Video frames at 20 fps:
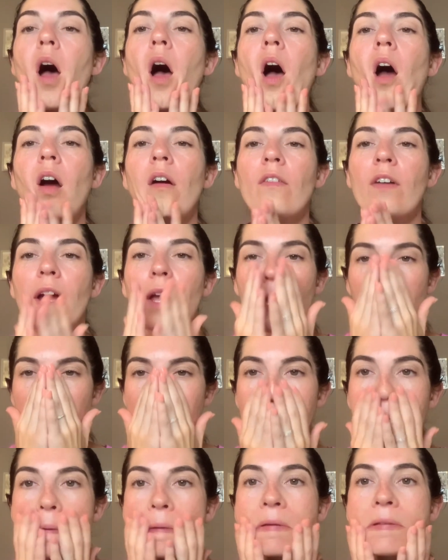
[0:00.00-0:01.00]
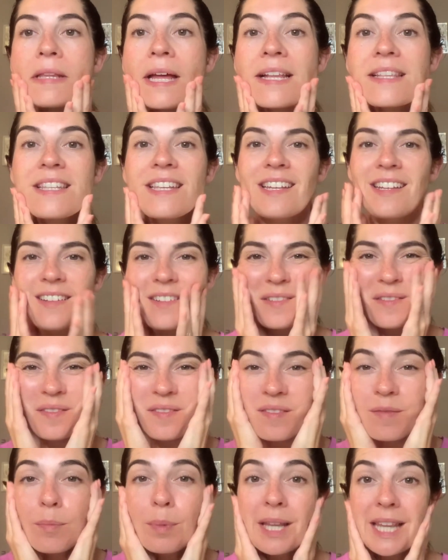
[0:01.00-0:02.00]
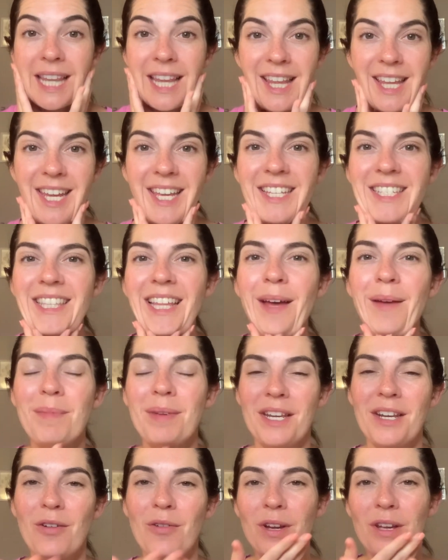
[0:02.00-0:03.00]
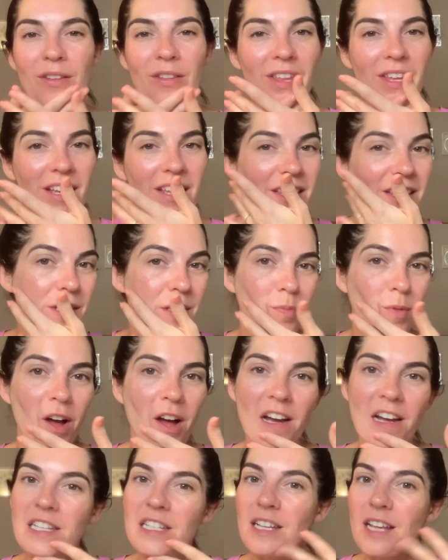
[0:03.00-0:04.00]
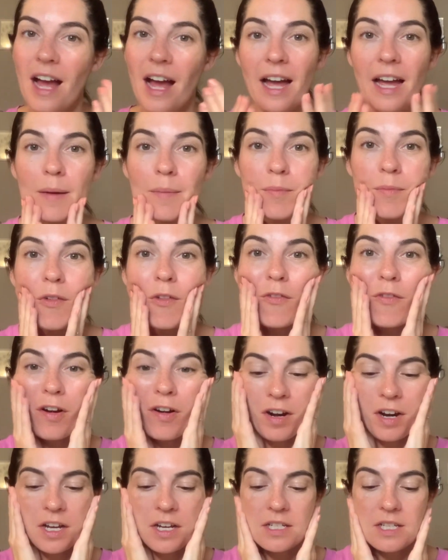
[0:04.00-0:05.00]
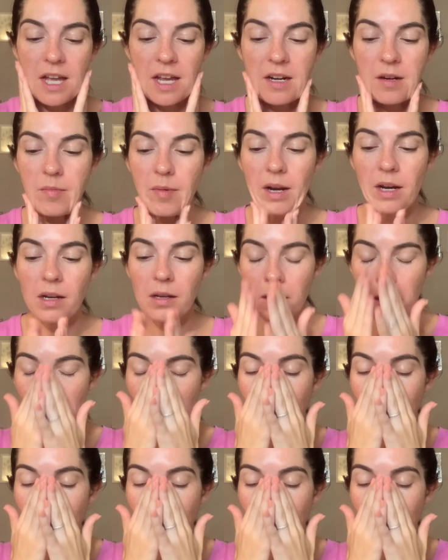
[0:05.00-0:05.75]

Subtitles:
All right, that's it. Please let me know what you think of this box. I am very excited about it.